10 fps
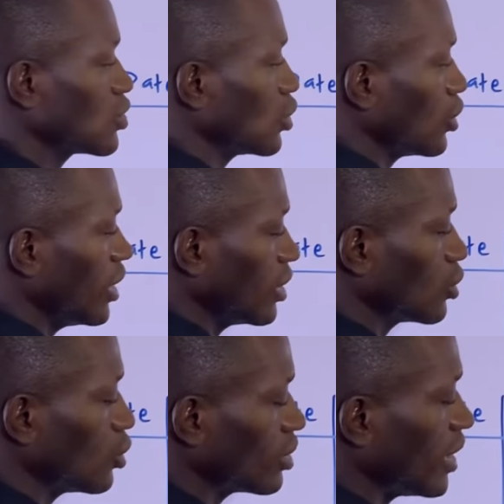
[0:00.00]
So here
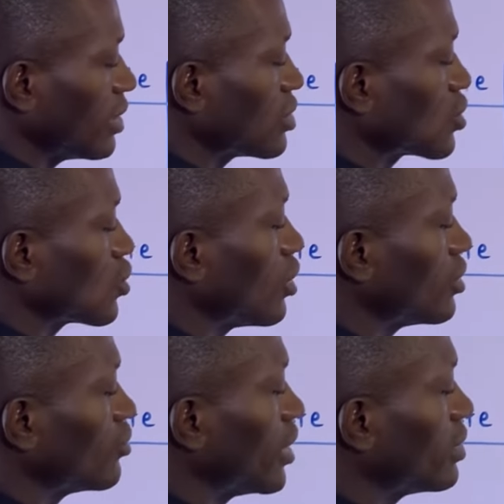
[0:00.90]
total is
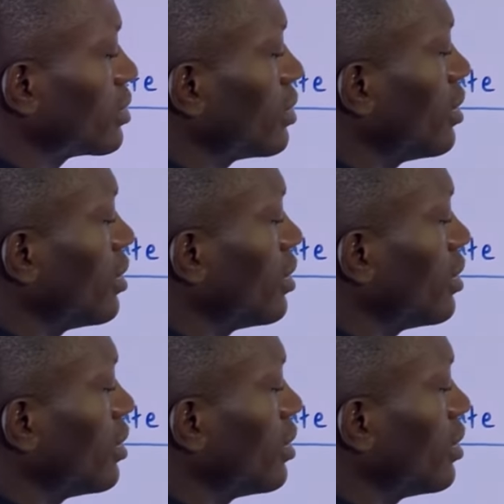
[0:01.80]
200